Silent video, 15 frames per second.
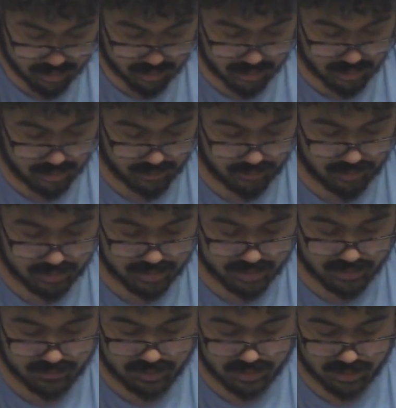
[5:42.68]
you have
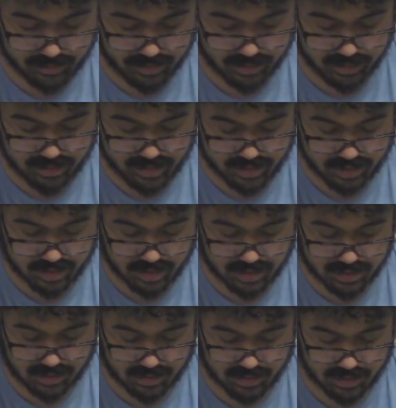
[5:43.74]
received a limited edition
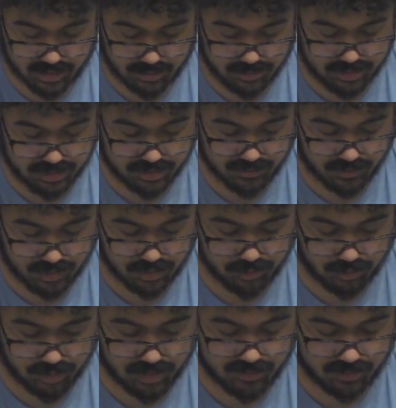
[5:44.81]
iconic images photo
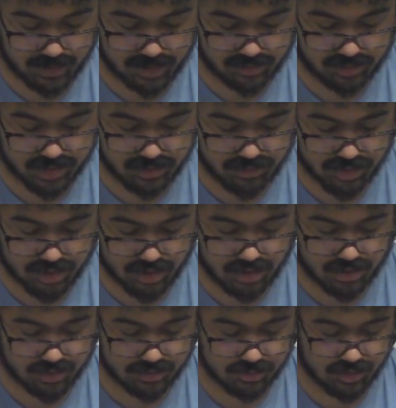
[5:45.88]
print of Michael James
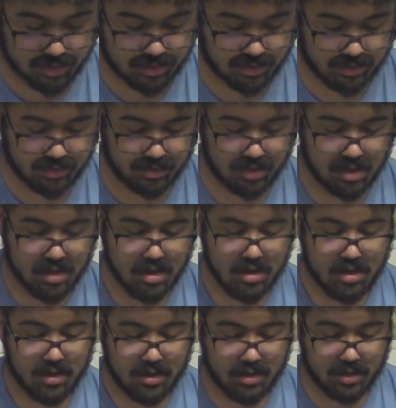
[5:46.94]
Shaw as Mercer
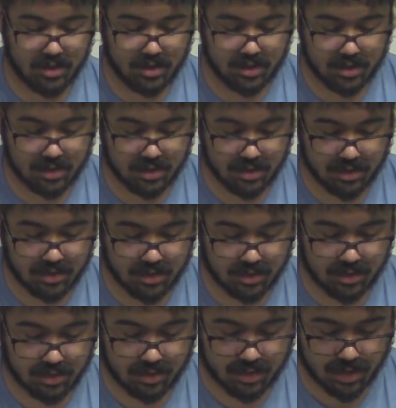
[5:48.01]
and
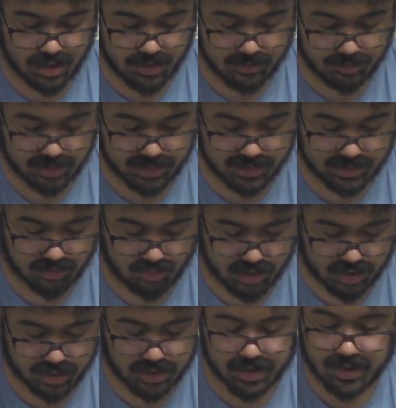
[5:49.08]
AMC's The
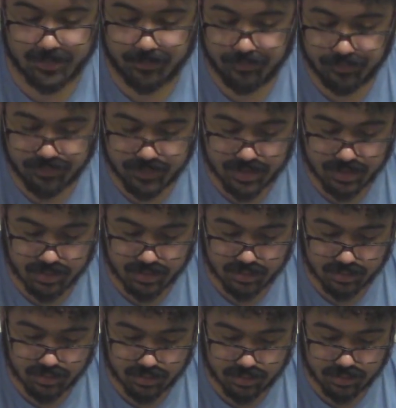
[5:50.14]
Walking Dead.
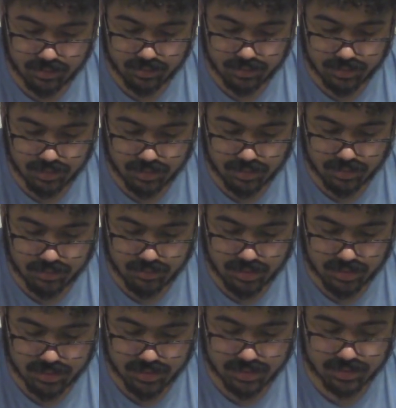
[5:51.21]
So what
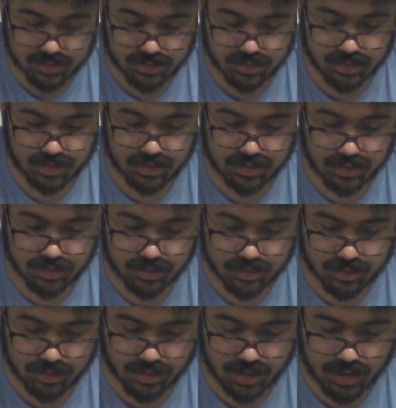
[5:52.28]
is this
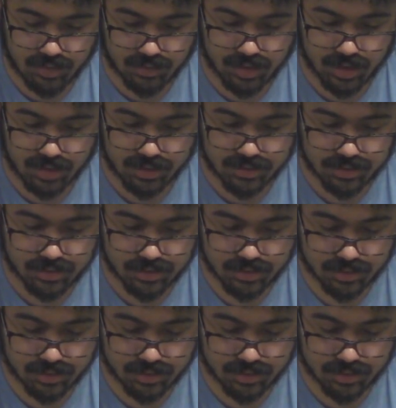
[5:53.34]
count as?